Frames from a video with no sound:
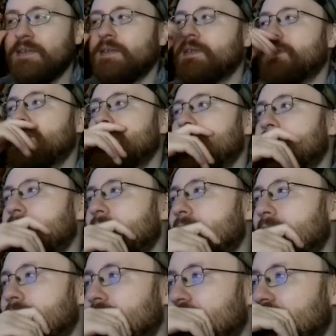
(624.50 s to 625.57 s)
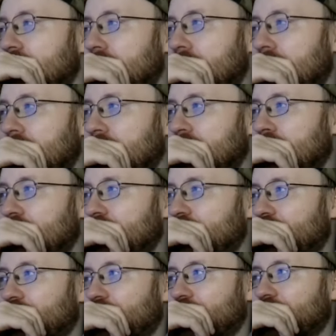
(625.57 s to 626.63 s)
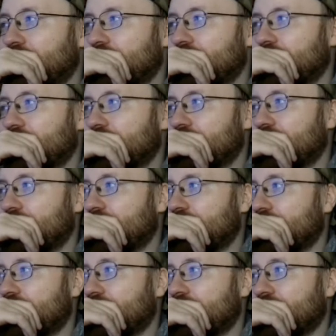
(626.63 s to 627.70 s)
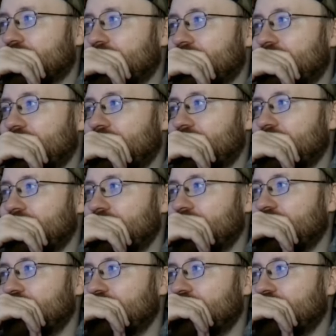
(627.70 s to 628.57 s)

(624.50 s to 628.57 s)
No one is speaking in this clip.